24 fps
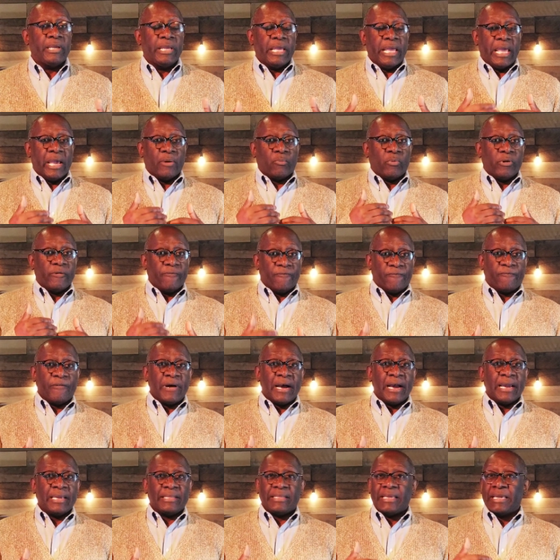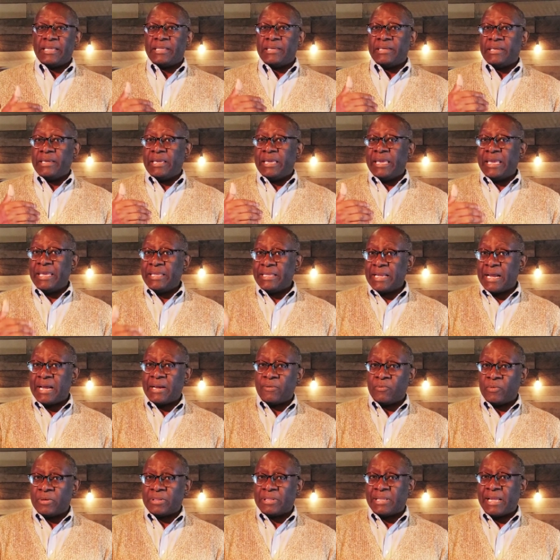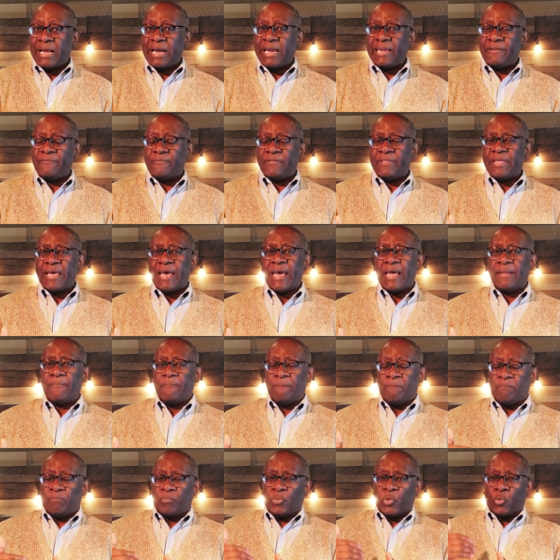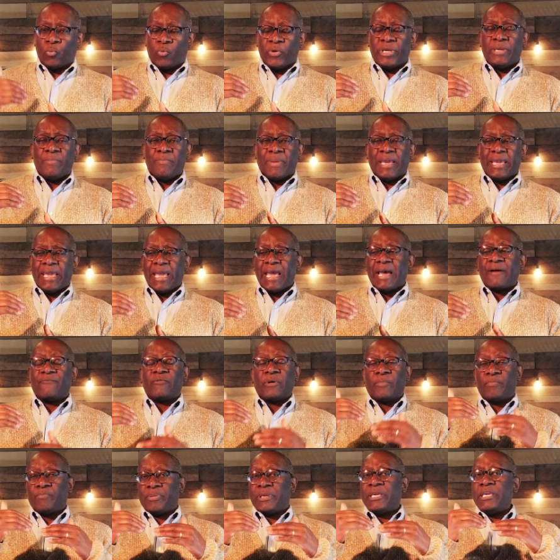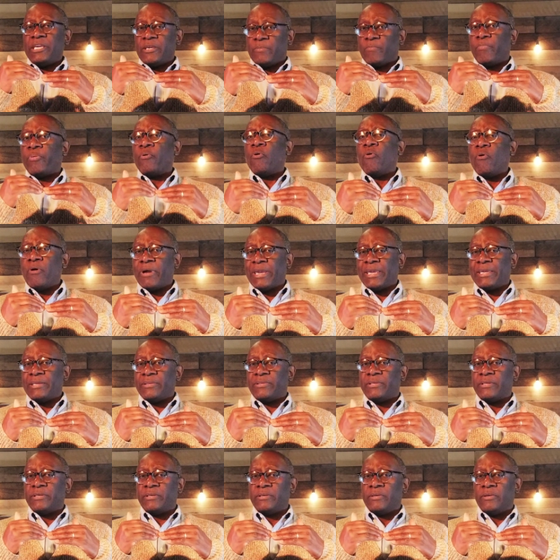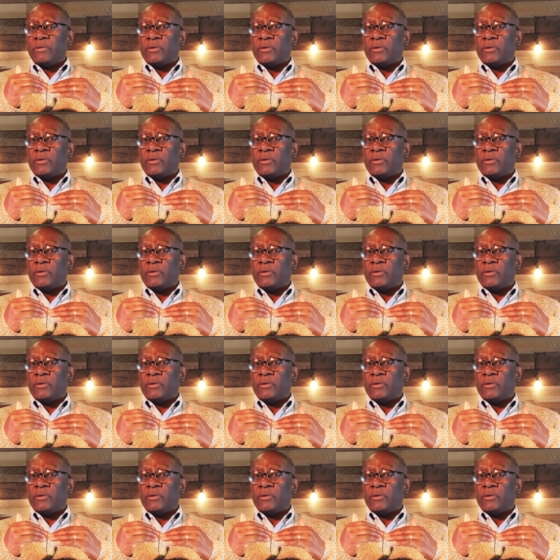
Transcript: and we find that in our life that we may have a peak point